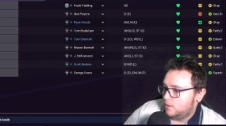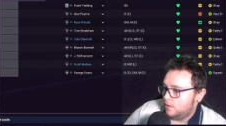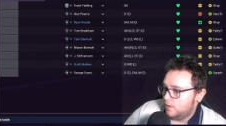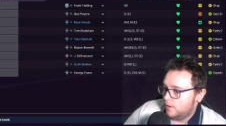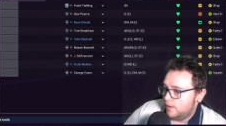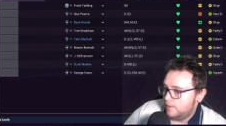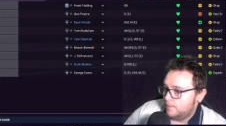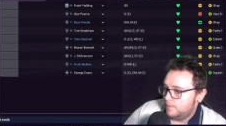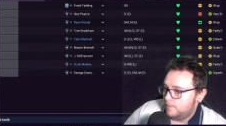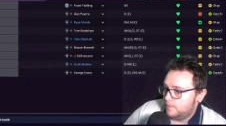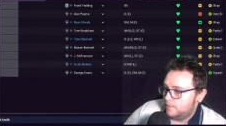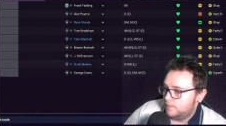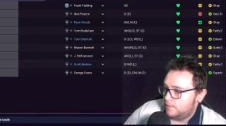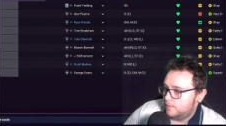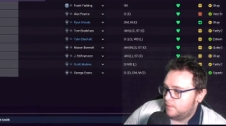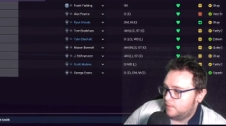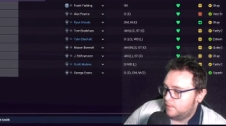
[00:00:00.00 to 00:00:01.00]
Yeah.
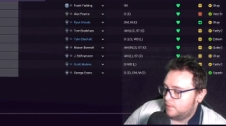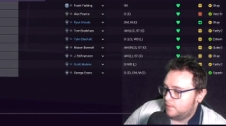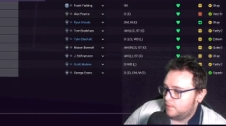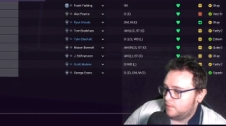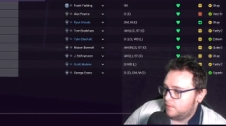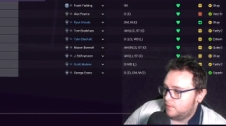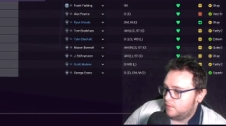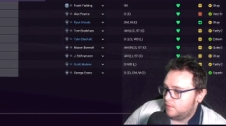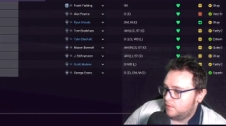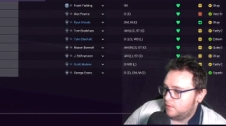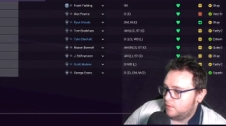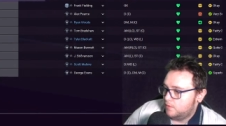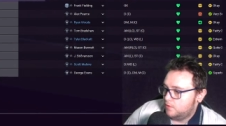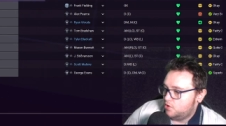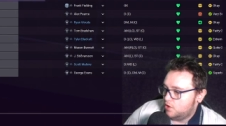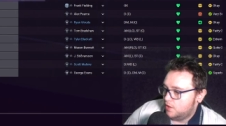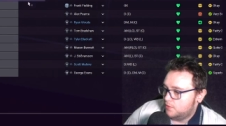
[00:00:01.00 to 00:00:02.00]

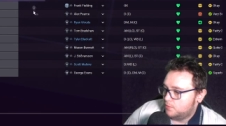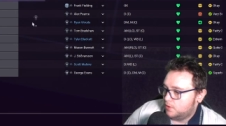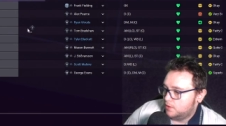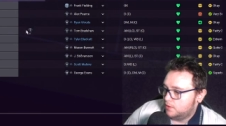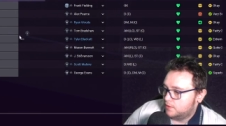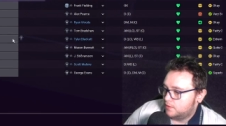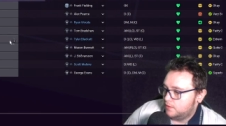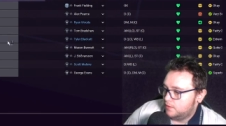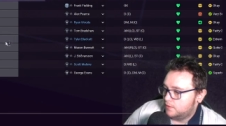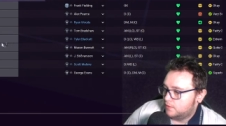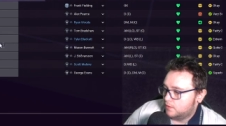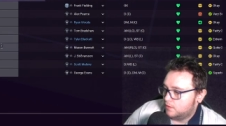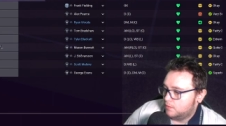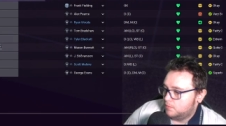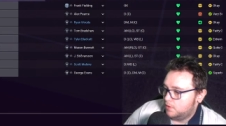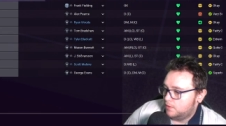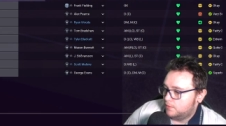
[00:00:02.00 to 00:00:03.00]
Jed Wallace needs to
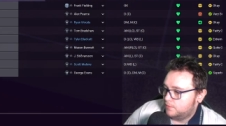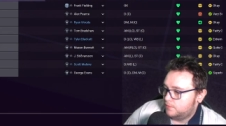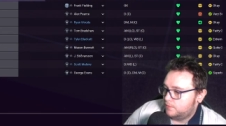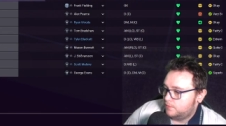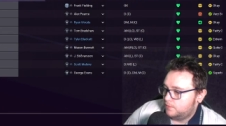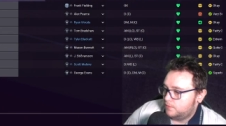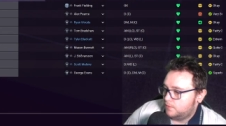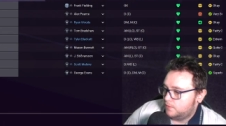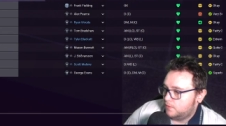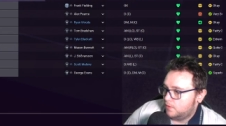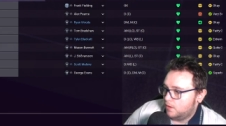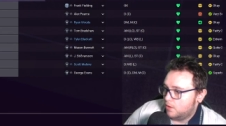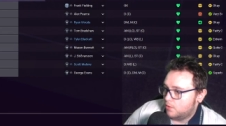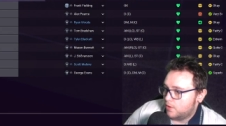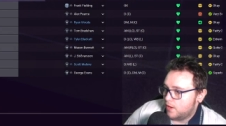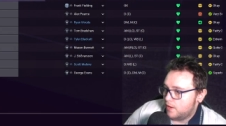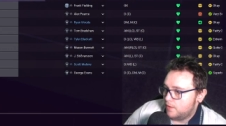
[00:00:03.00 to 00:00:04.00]
come off.
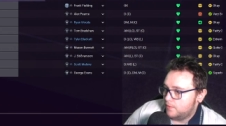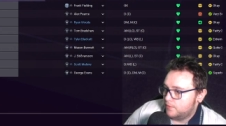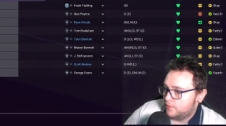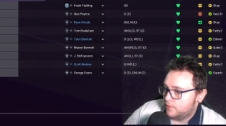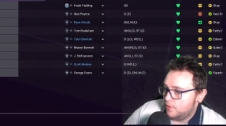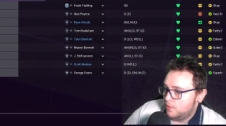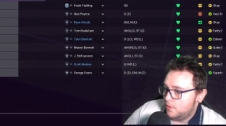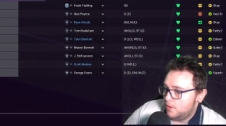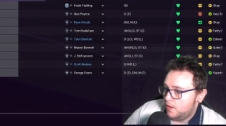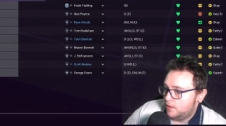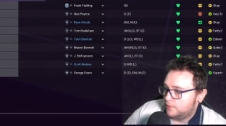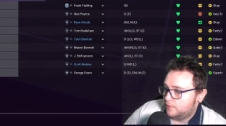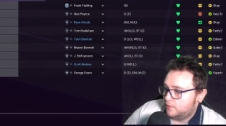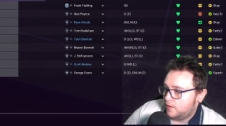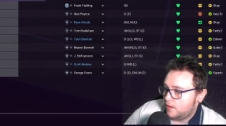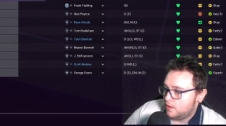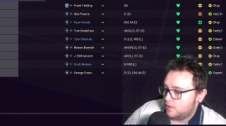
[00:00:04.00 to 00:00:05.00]
Okay, so I'll uh,
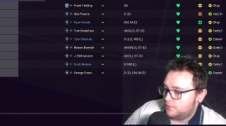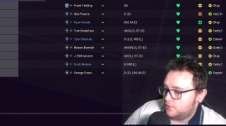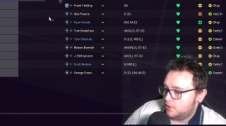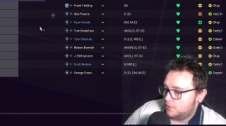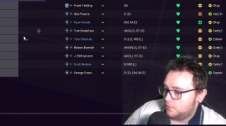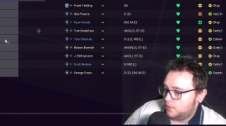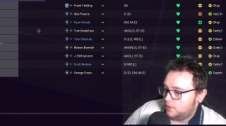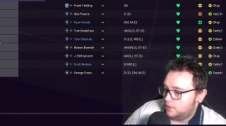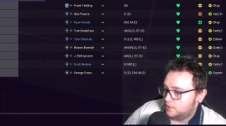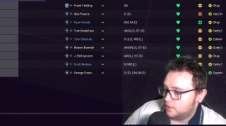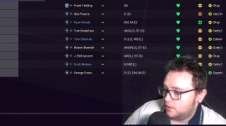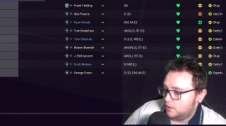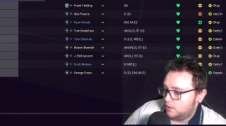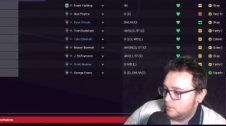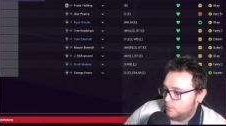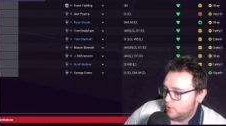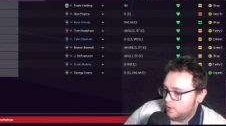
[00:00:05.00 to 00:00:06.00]
take off Jed Wallace. I'm
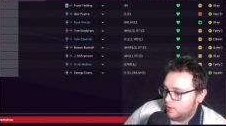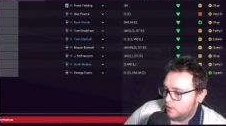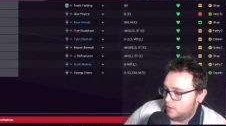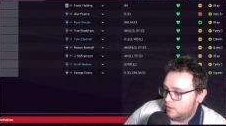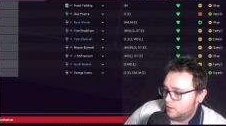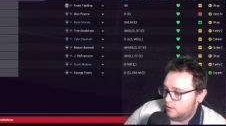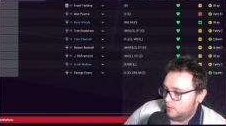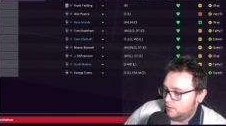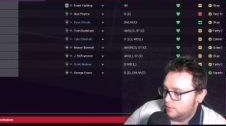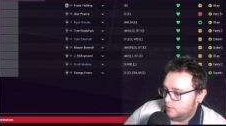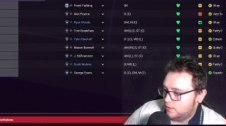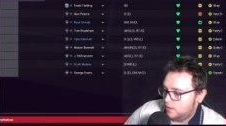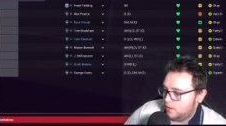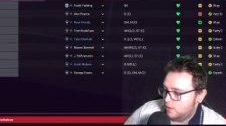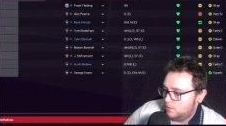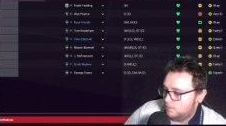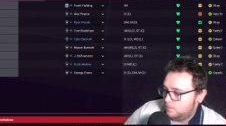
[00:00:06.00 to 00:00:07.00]
going to bring on...
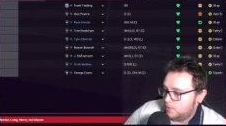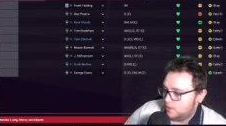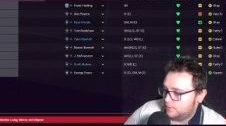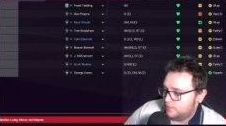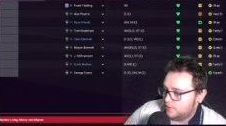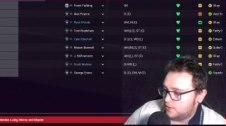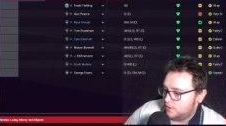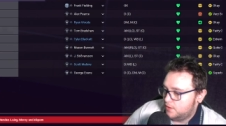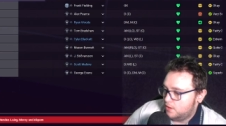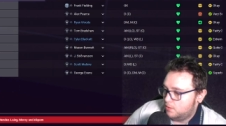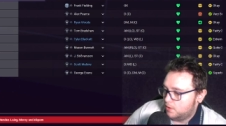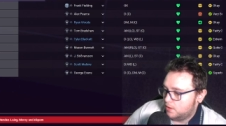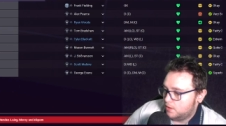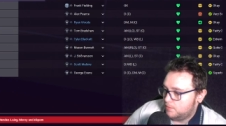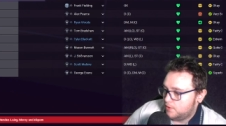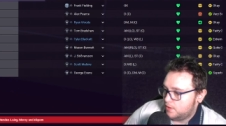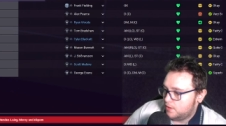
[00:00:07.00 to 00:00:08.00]
Oh, Bodvis? No, I'm
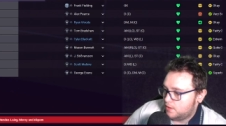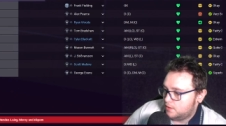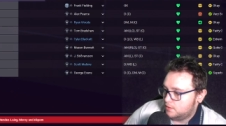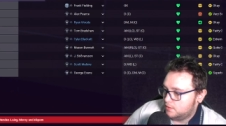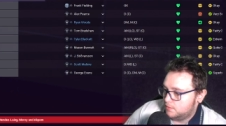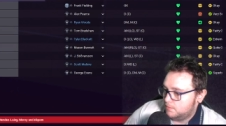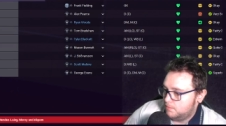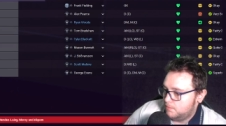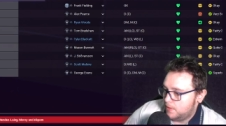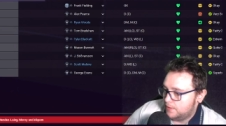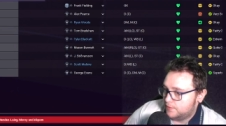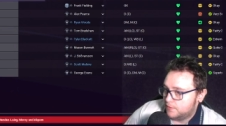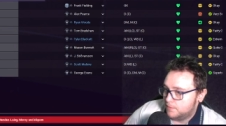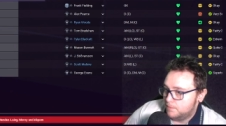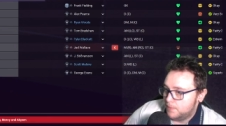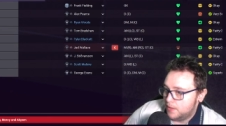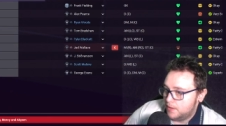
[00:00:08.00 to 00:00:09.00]
going to bring on
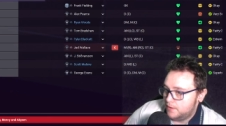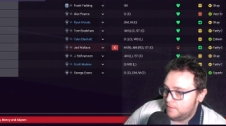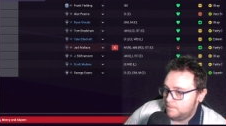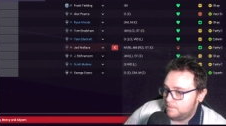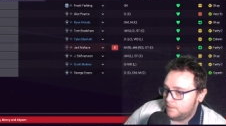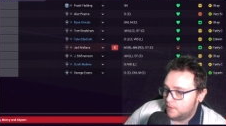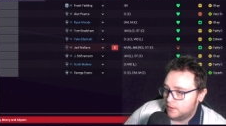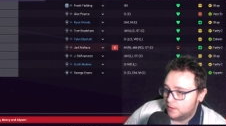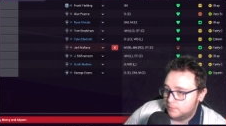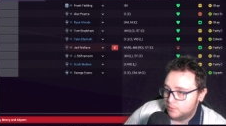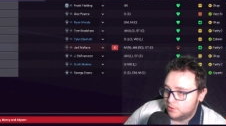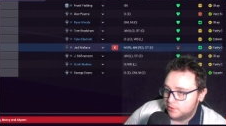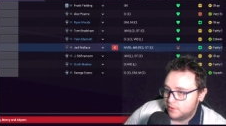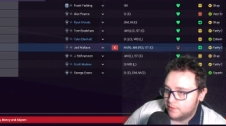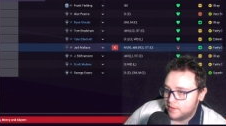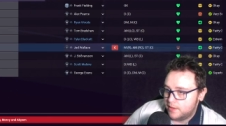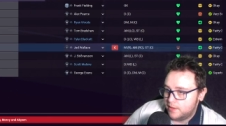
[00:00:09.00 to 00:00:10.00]
Mason Bennett, and we'll
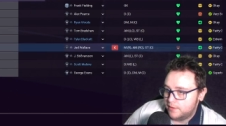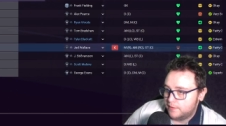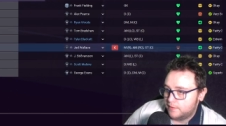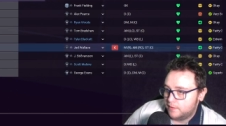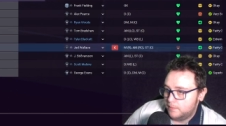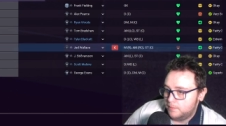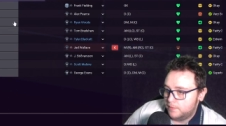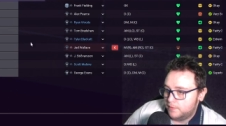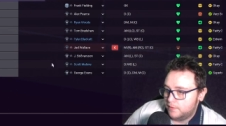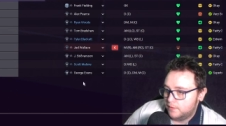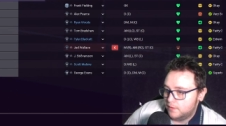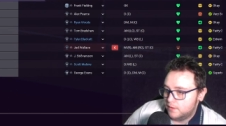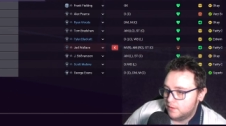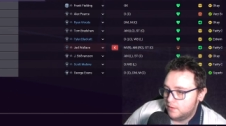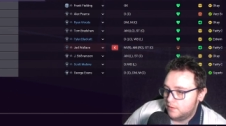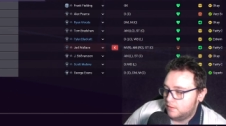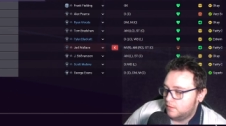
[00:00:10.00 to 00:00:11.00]
do that ASIM thing
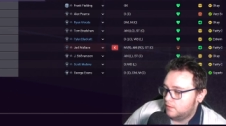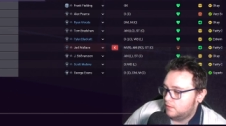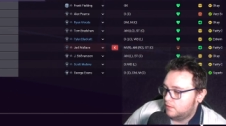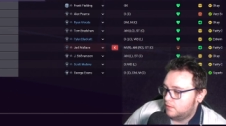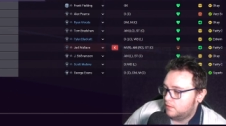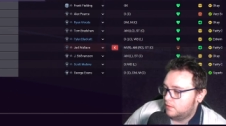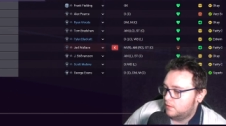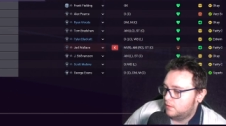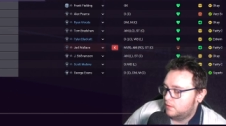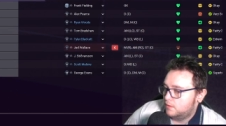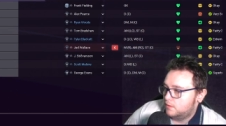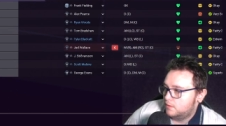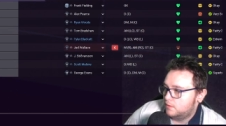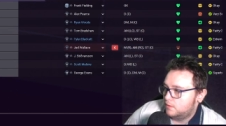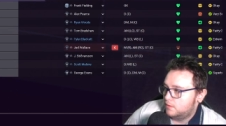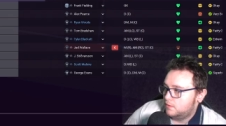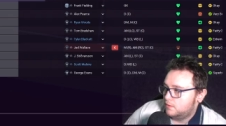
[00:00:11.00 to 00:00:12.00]
again.
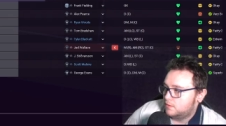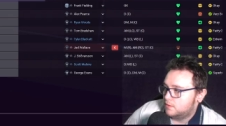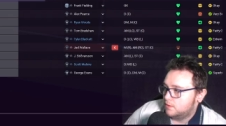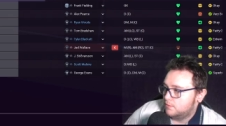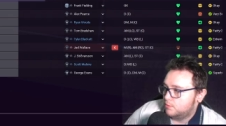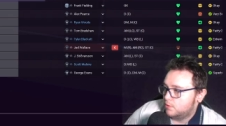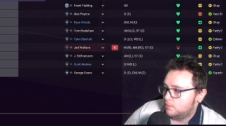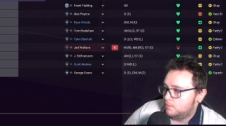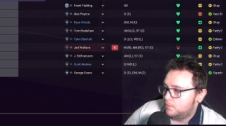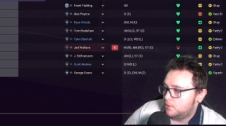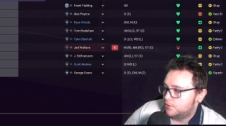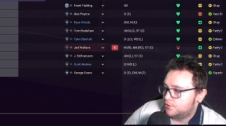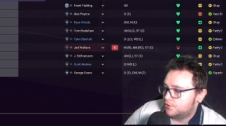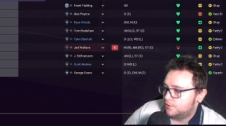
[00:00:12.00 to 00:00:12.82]
See if we can push